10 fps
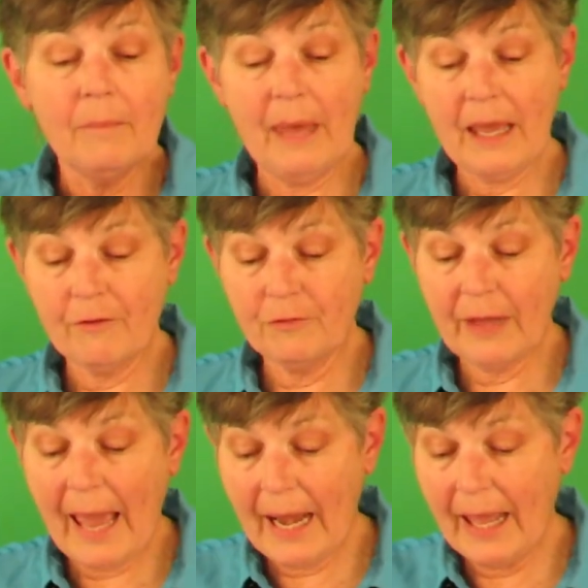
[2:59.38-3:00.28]
make a
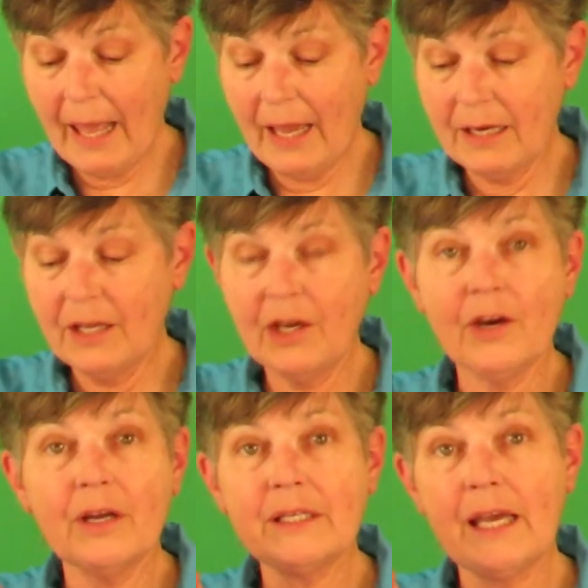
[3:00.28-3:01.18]
flat hand
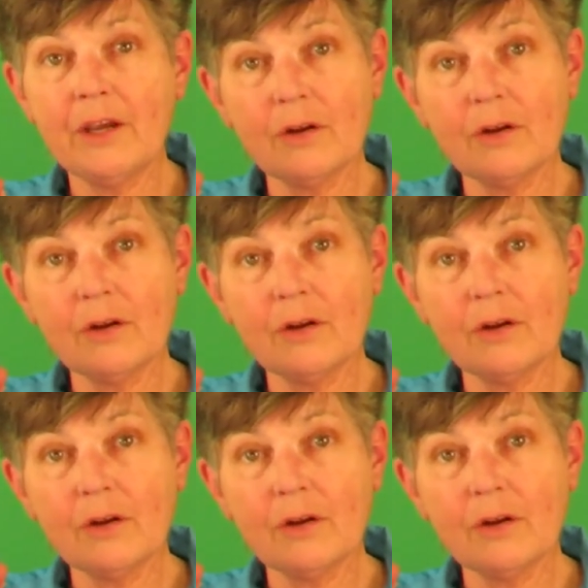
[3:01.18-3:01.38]
here and take